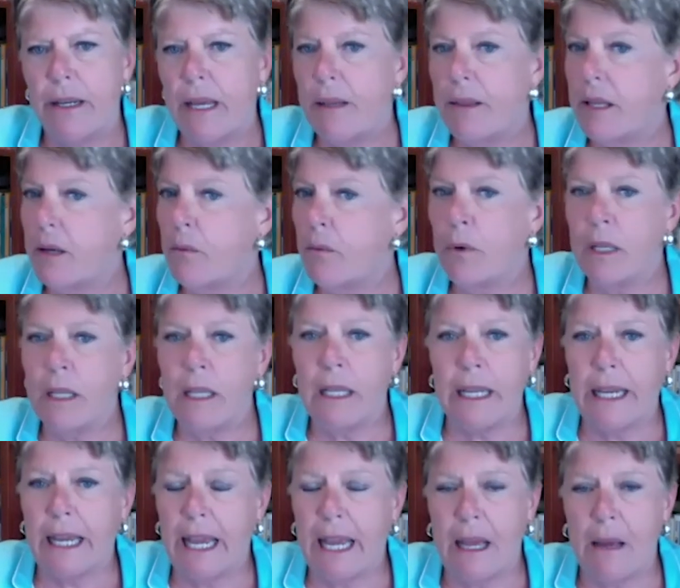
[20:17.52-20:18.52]
that really
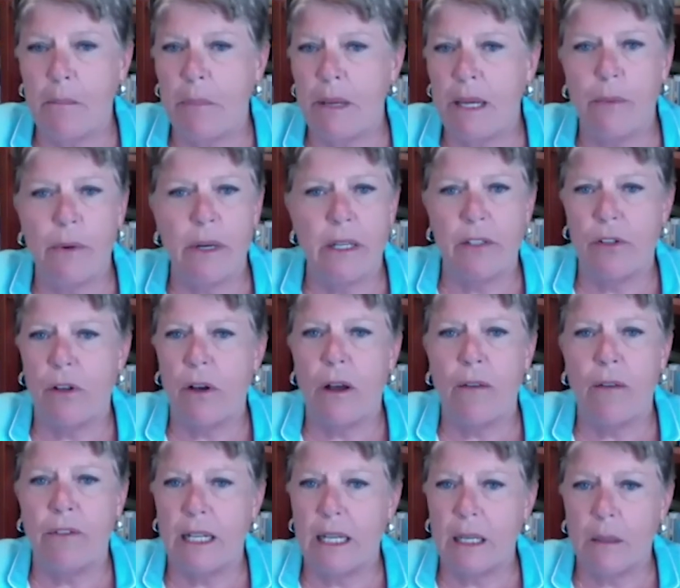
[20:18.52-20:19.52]
can't be
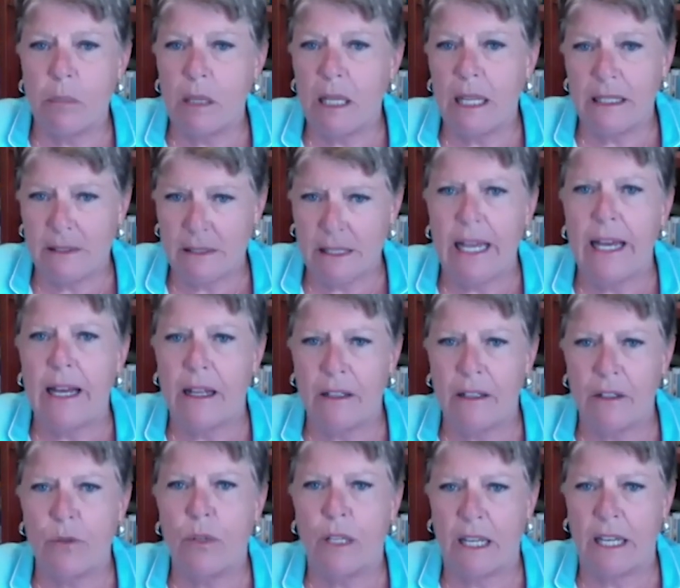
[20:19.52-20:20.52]
resolved anyplace
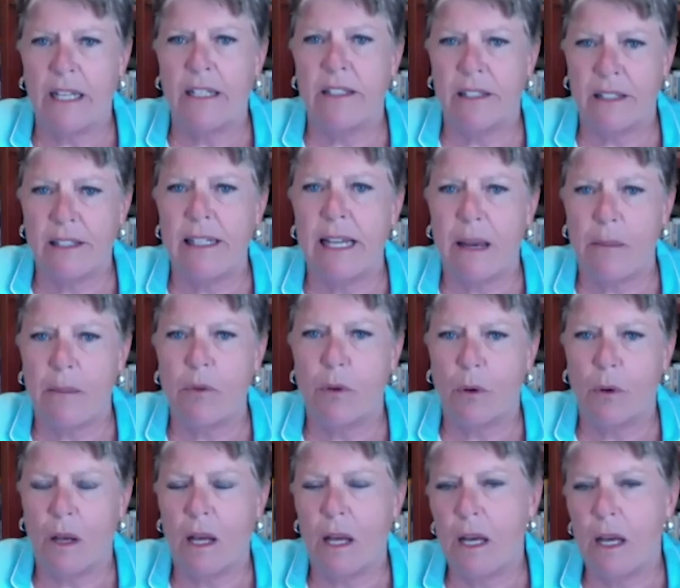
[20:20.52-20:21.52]
else except
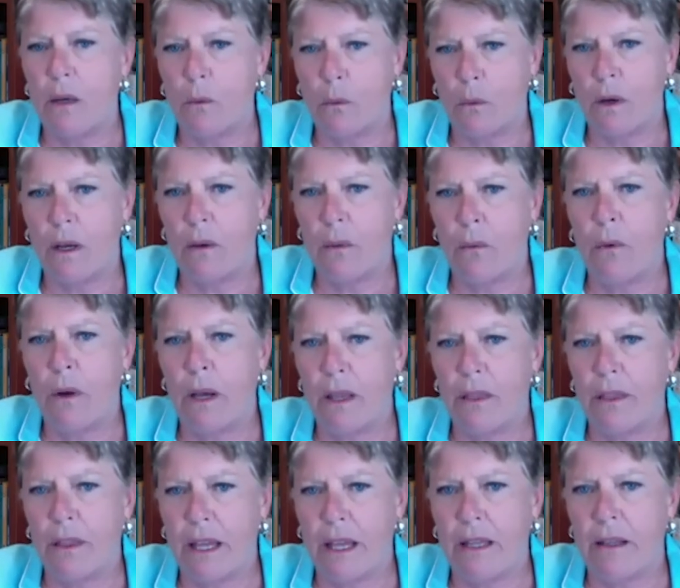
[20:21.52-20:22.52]
uh,
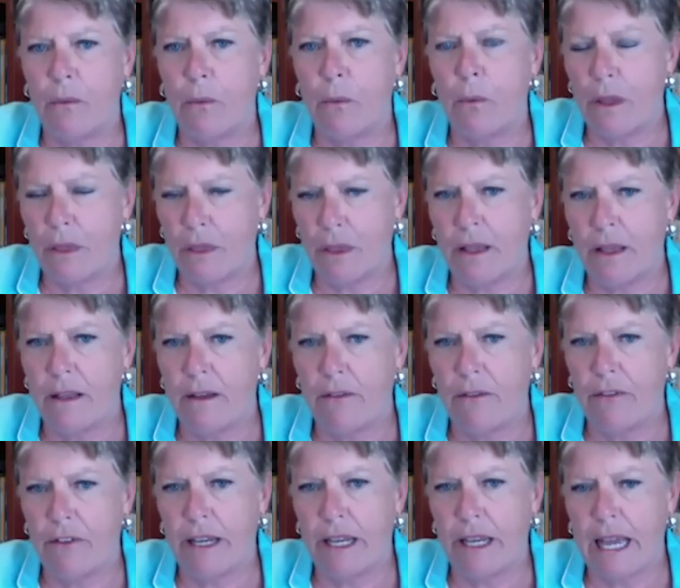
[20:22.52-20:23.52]
within within the
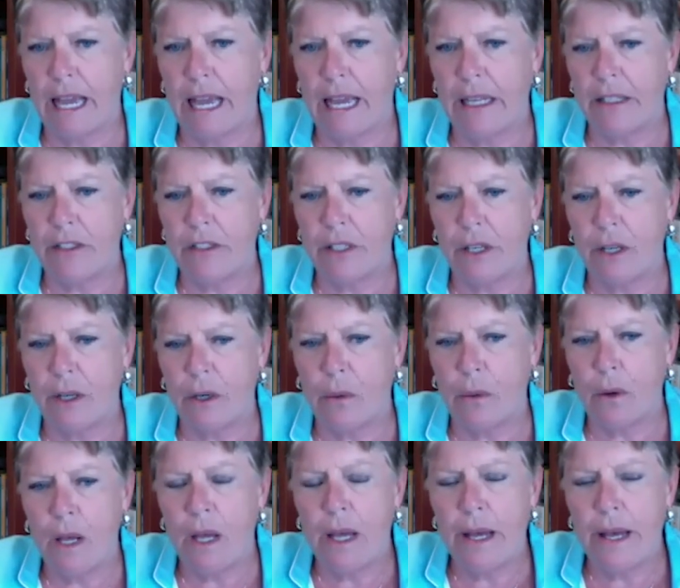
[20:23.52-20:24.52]
VA. So
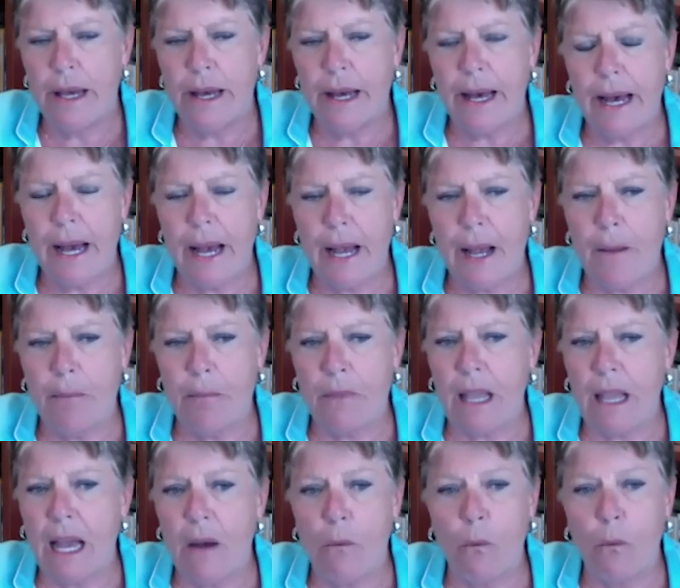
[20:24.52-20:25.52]
um,
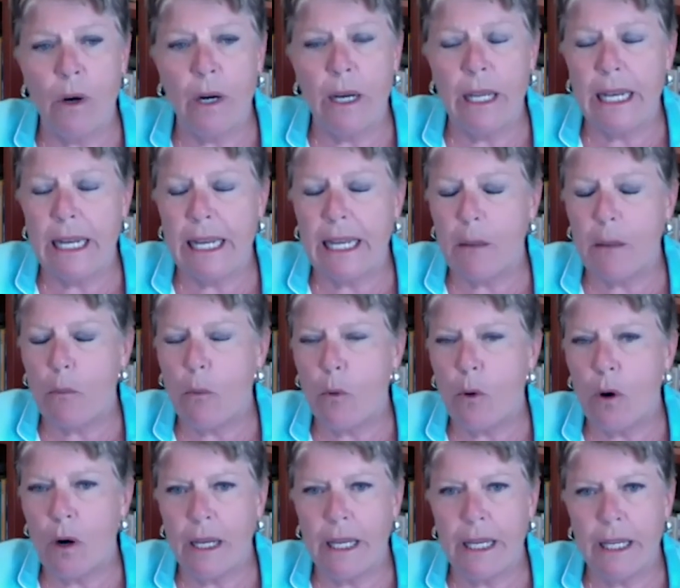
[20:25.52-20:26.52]
we're going to keep
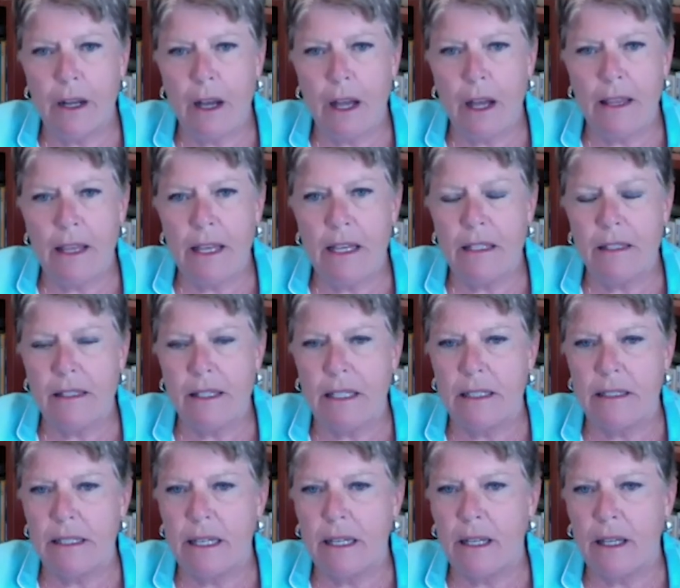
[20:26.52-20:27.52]
working on this
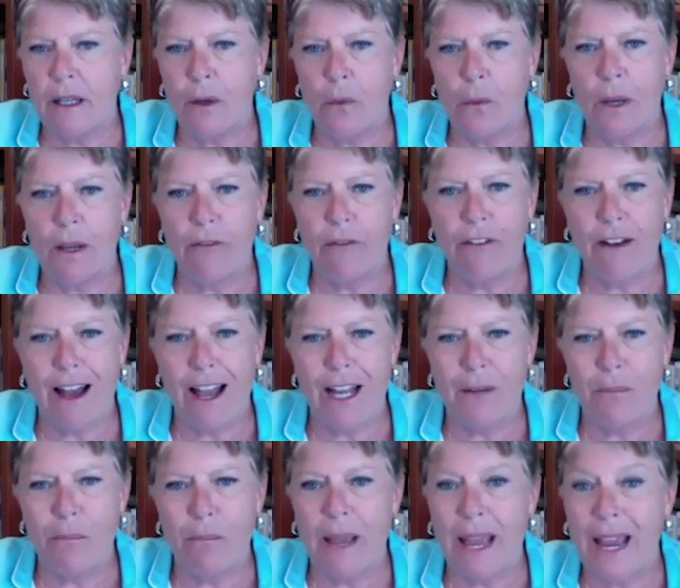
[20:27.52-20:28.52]
until we
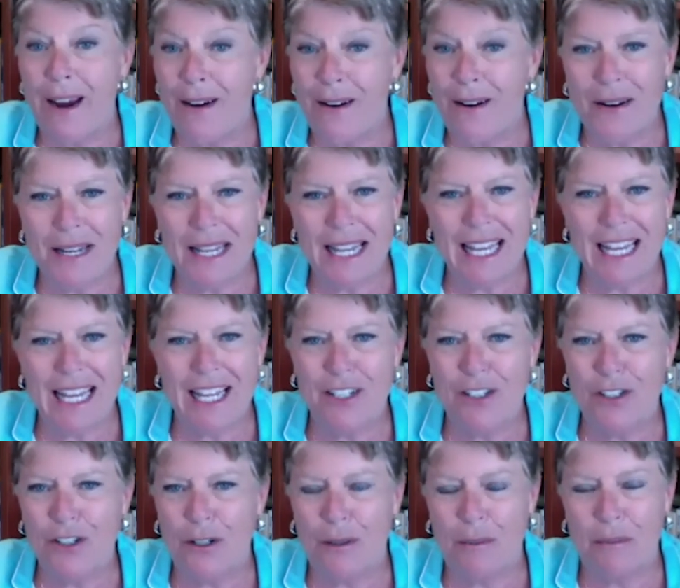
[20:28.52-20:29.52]
find parity in
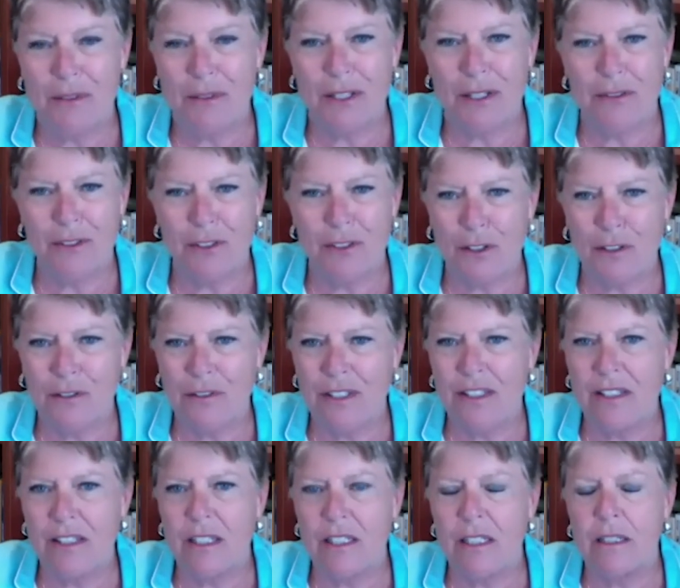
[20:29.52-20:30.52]
terms of
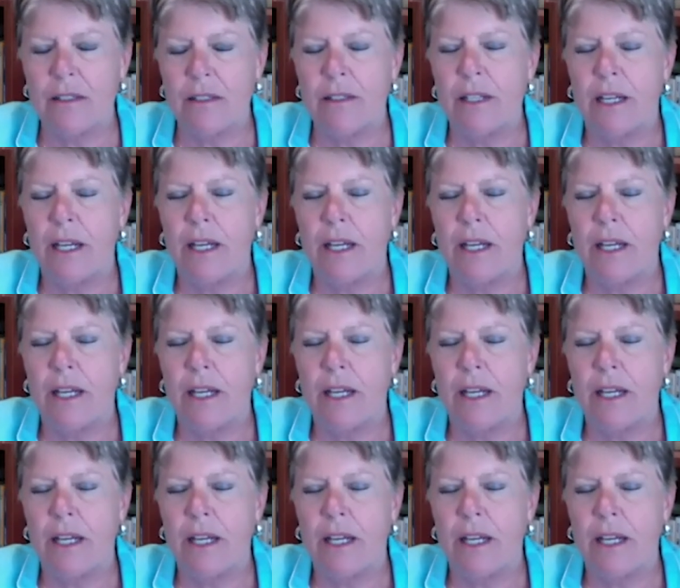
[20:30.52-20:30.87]
services.